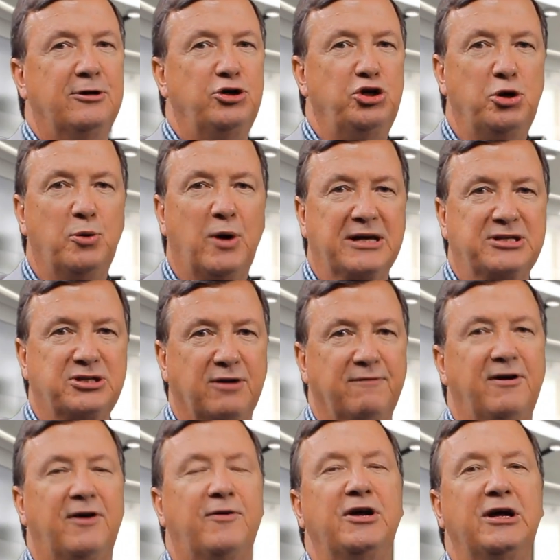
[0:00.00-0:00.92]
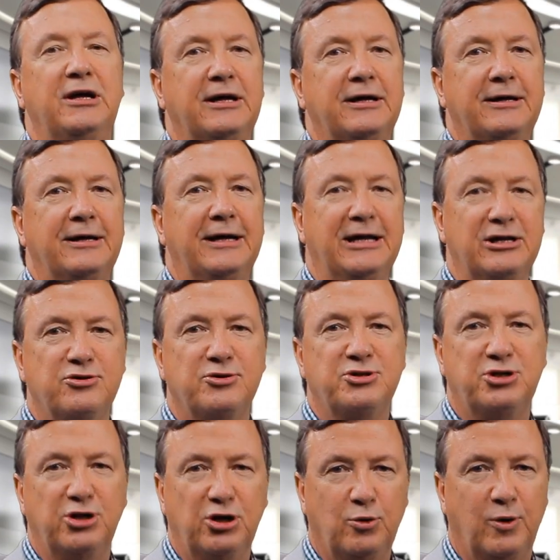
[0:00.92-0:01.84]
you ask a very
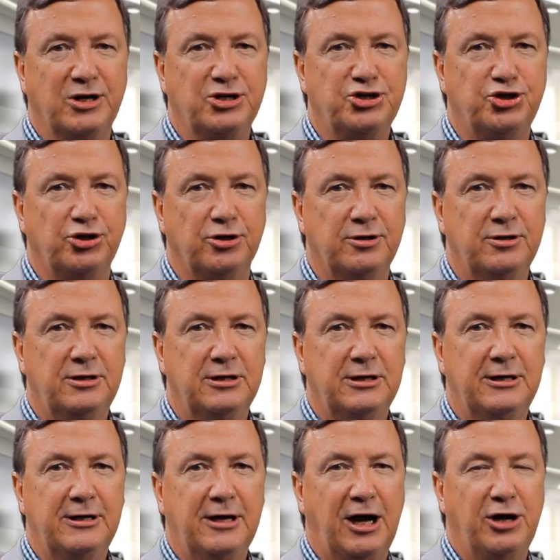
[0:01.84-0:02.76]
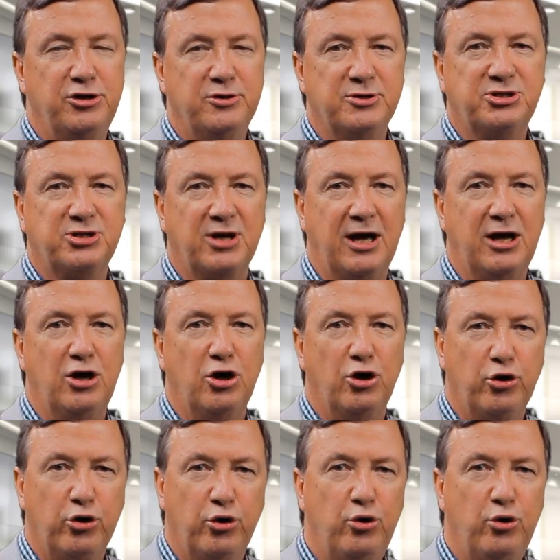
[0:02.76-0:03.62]
interesting question and you say,